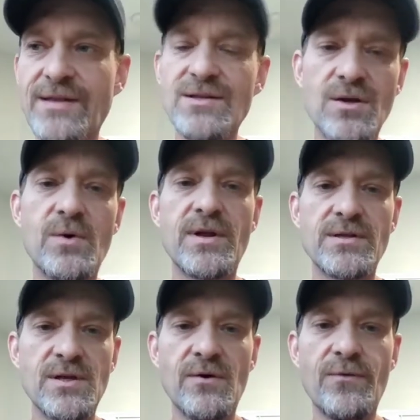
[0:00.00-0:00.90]
so on and
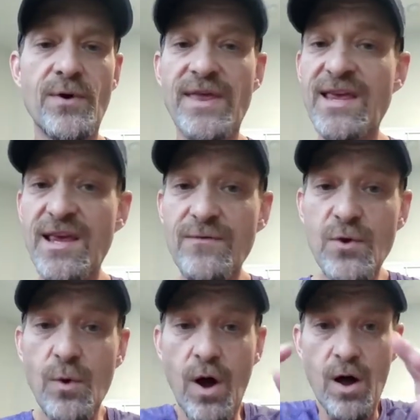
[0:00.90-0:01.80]
so forth, and give
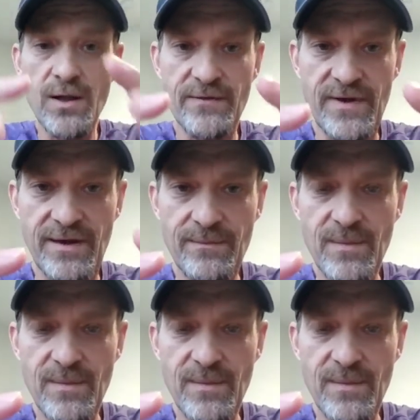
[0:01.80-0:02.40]
you all of it,